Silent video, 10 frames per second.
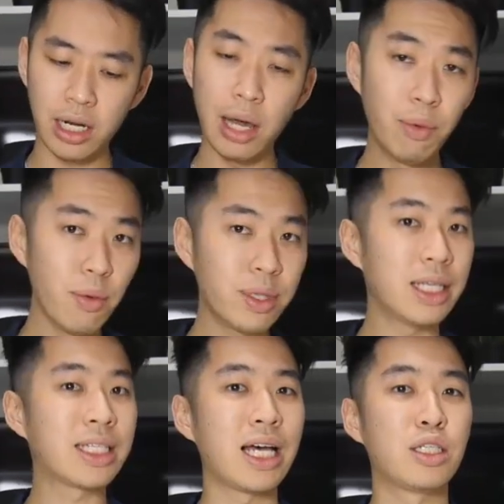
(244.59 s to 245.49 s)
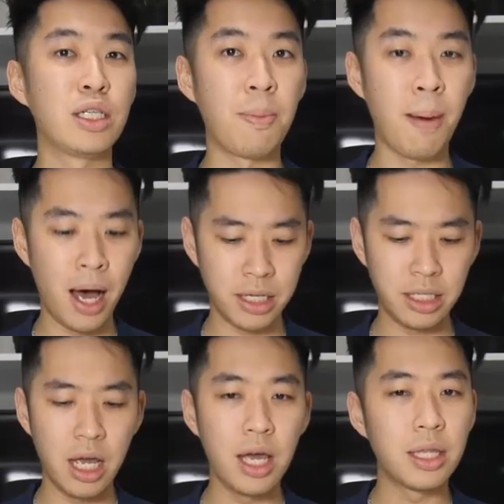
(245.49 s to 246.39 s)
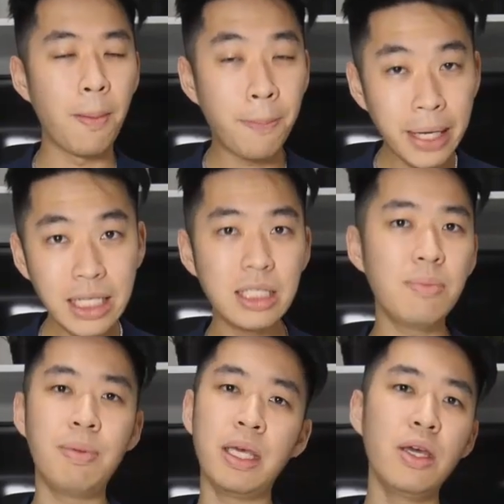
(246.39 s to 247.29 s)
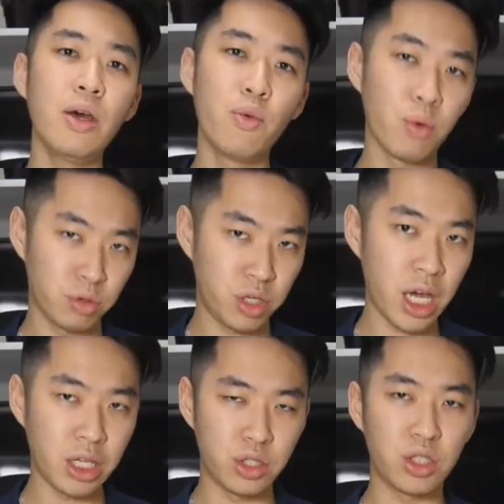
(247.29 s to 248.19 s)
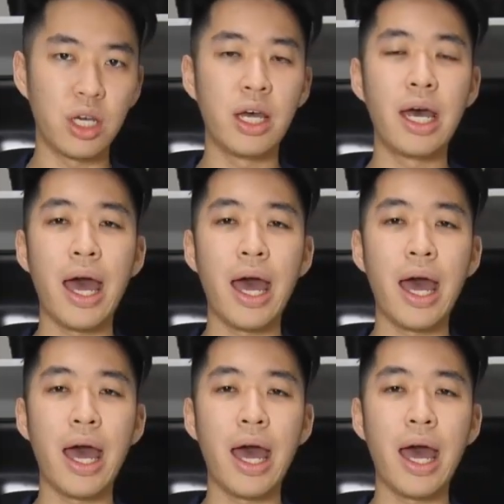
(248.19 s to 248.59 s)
Like what we discussed in the past, the PCB will change